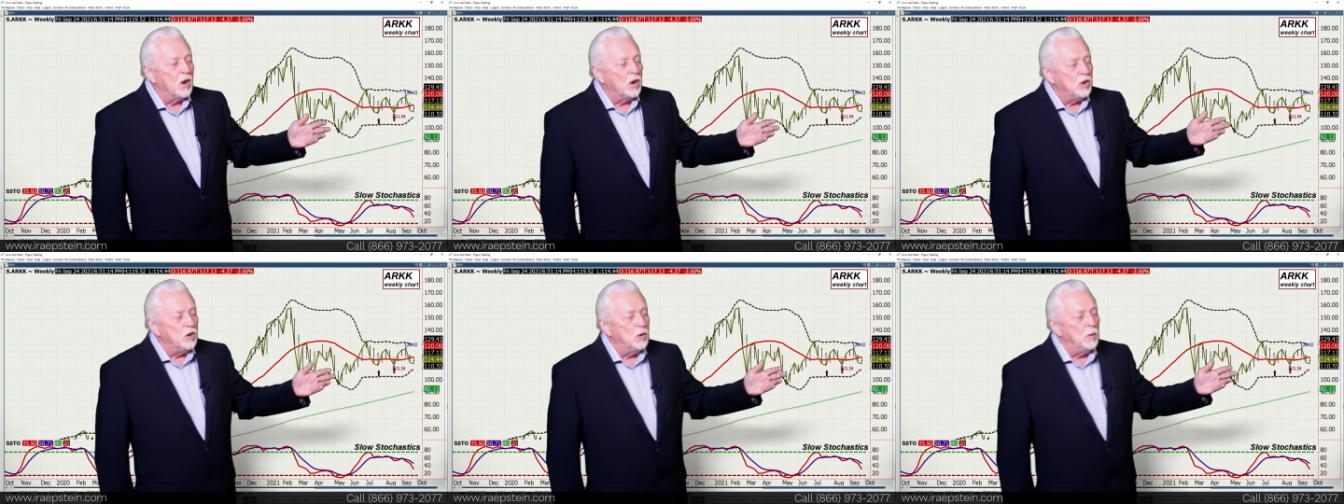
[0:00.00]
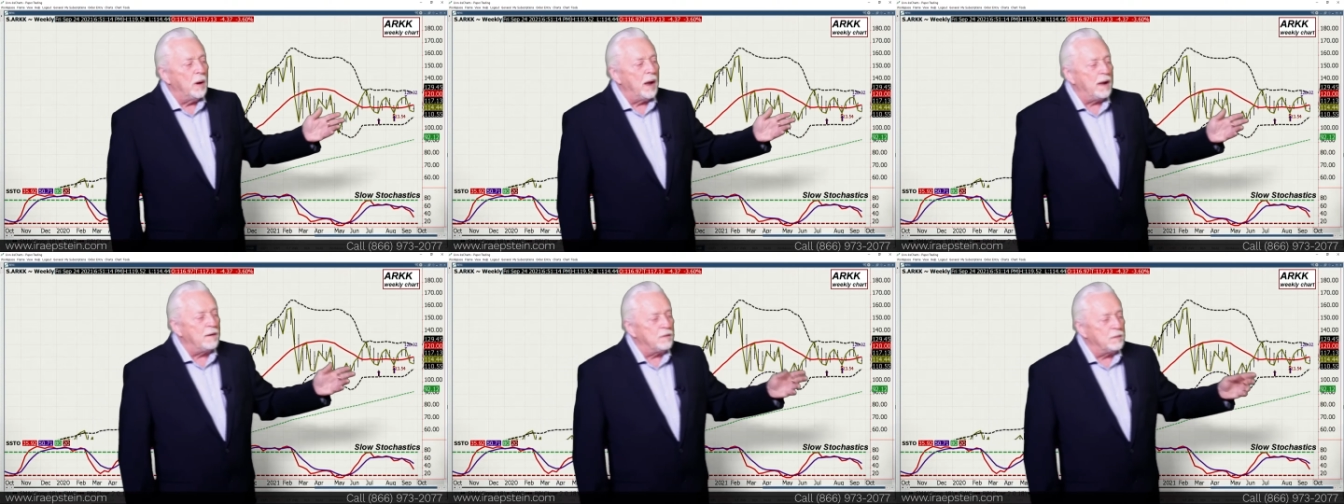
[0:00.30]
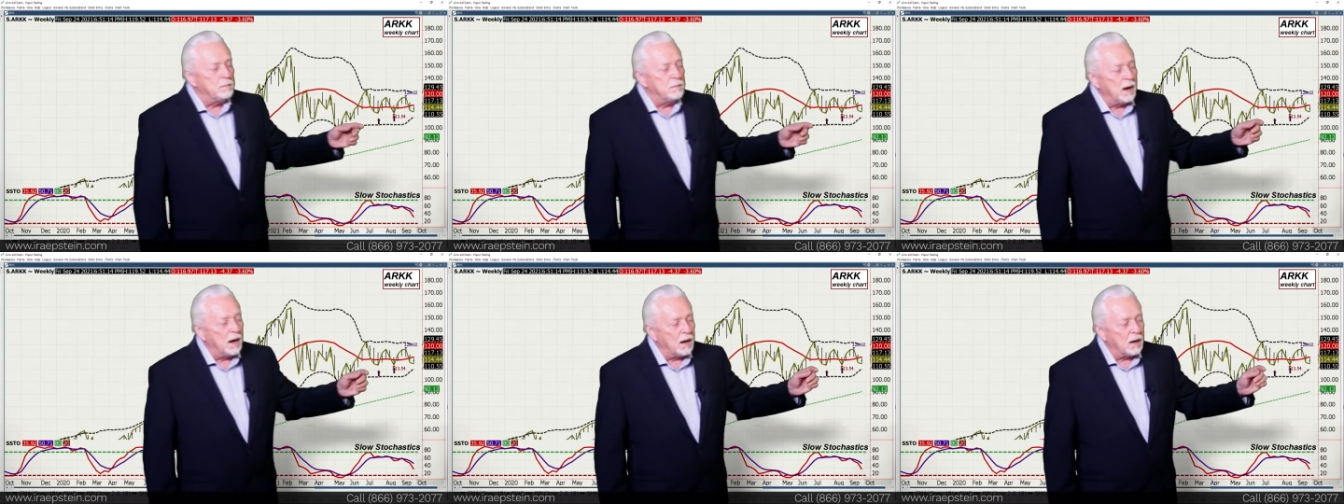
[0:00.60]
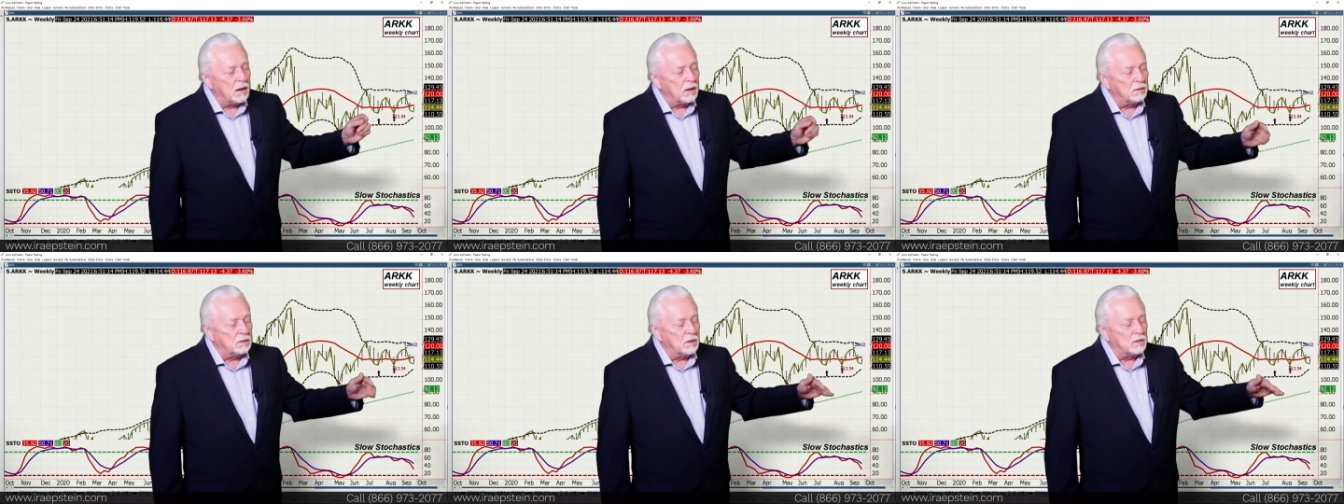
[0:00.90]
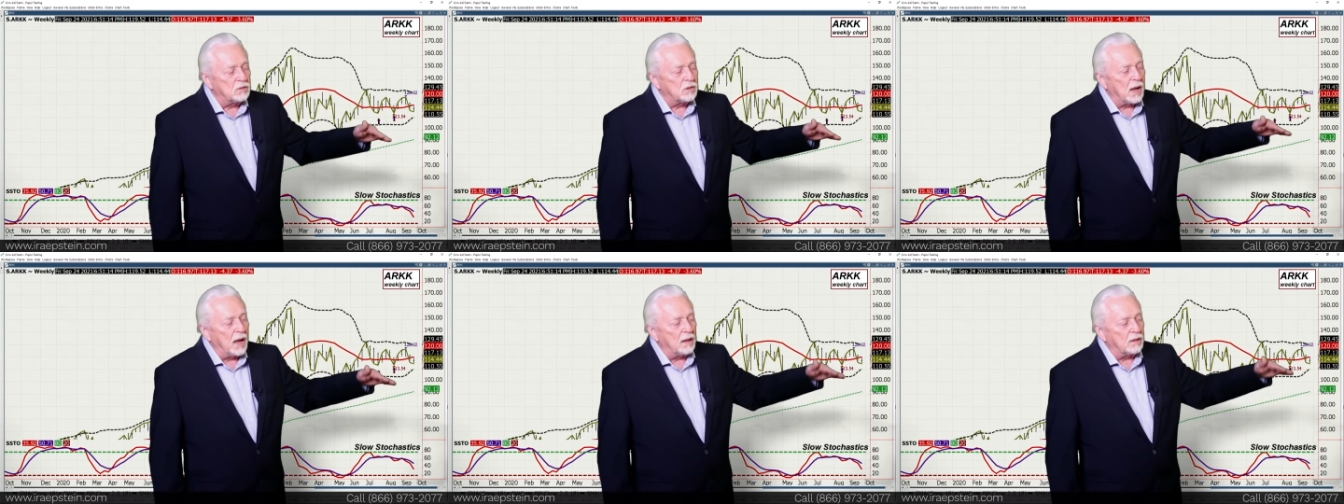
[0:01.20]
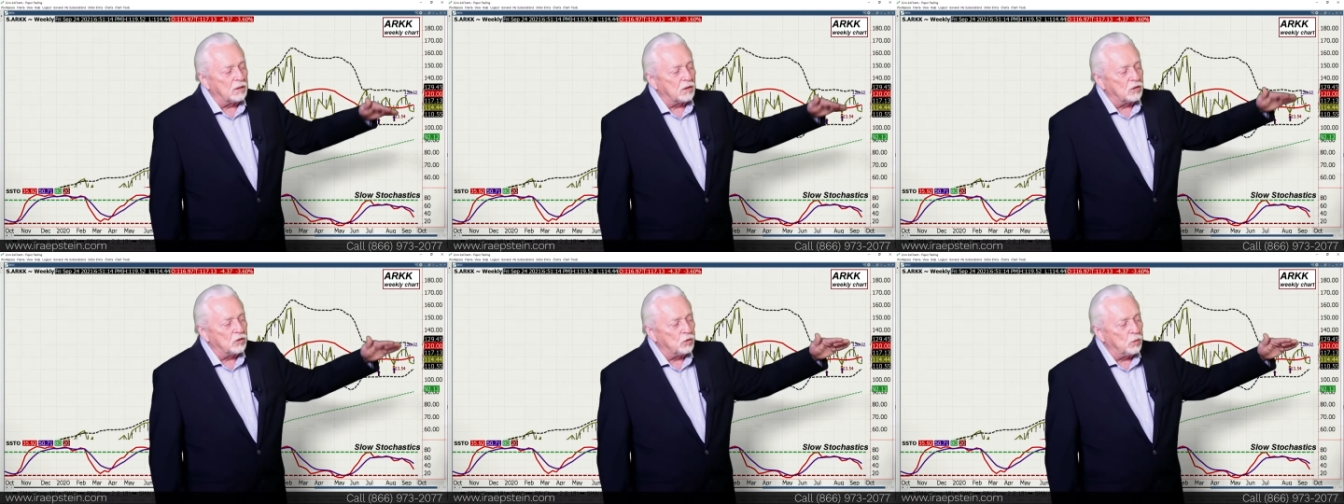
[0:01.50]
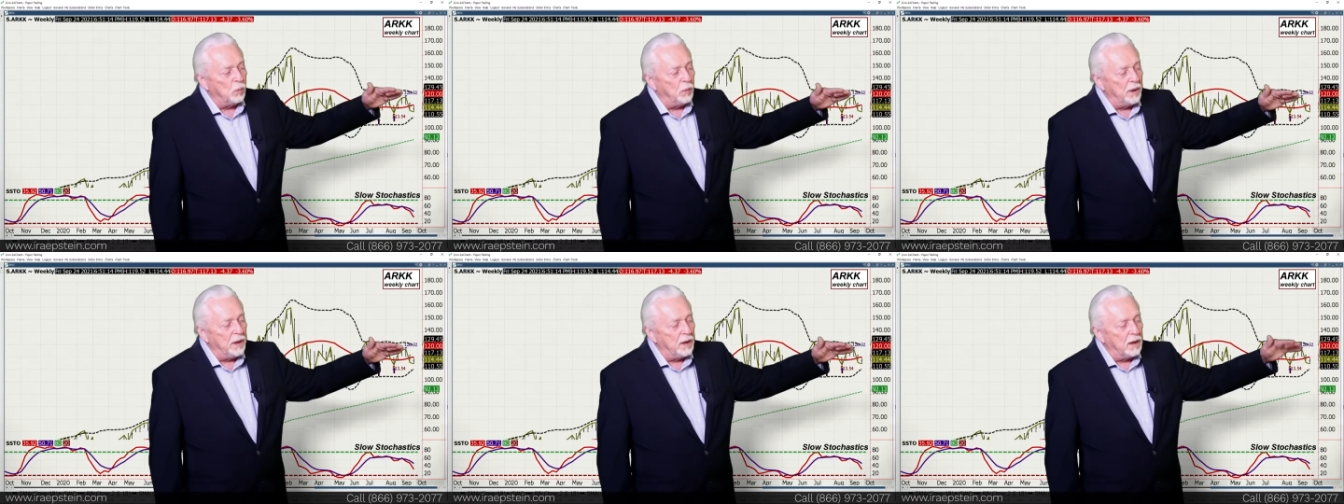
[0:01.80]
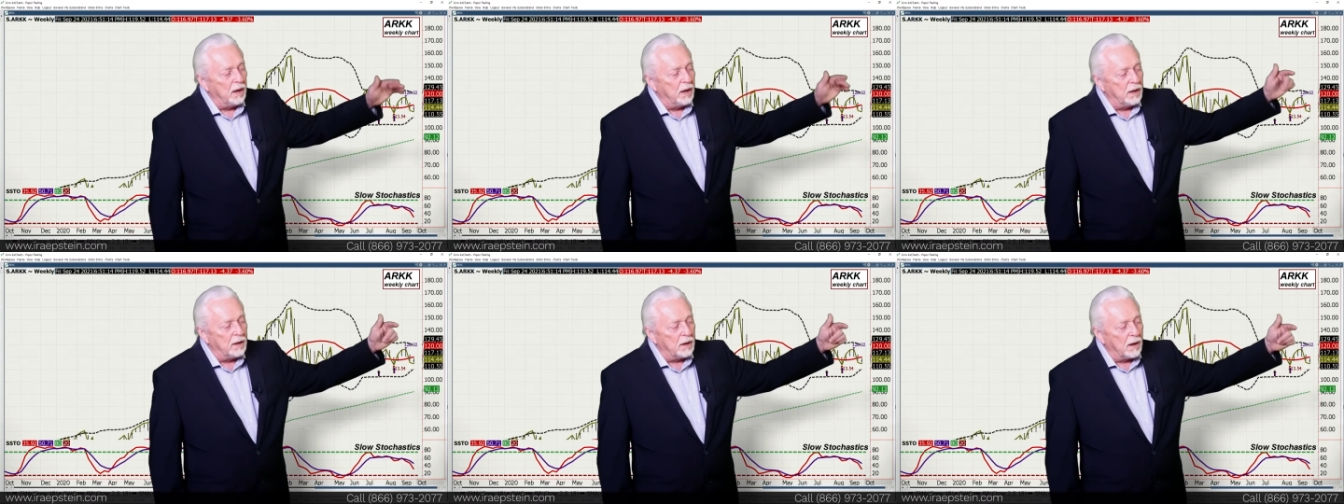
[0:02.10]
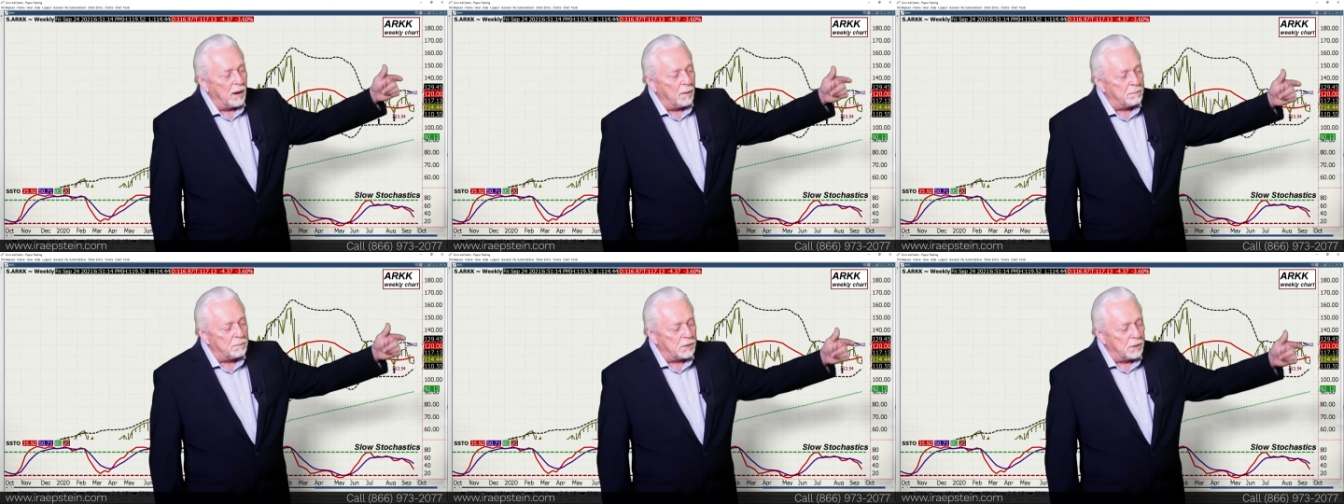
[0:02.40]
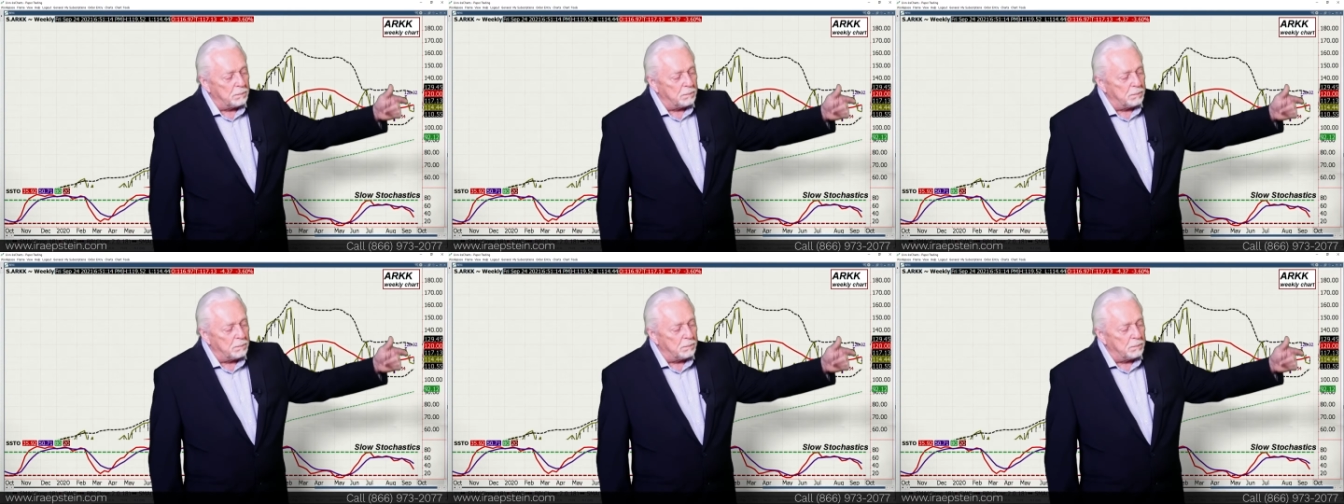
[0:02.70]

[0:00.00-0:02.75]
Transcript: You have a market that's got the swing line up,